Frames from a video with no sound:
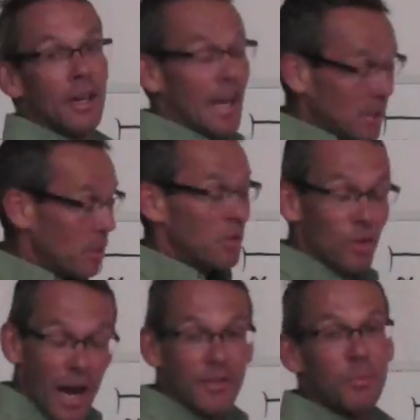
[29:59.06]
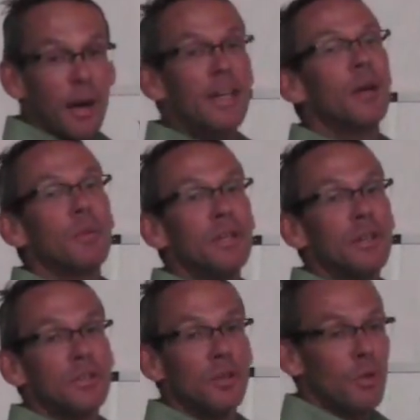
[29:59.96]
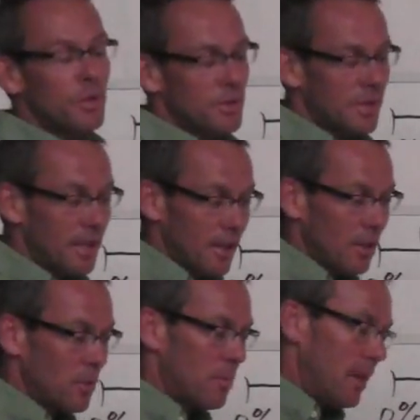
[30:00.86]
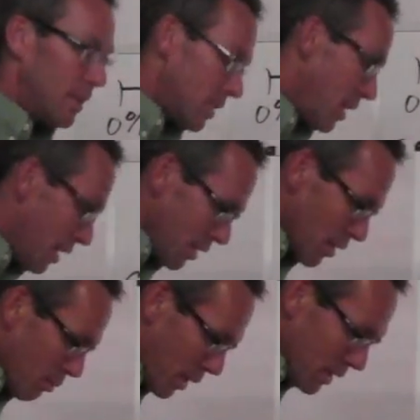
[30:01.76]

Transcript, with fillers: and that's what drives a bike up a hill. So we're doing seated hill repeats. Your